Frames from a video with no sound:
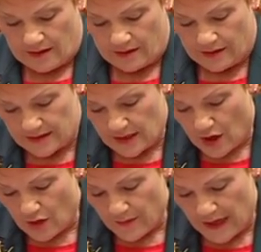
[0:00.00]
This
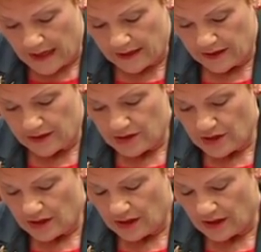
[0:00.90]
whole package,
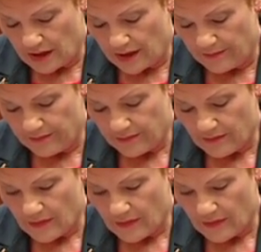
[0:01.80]
I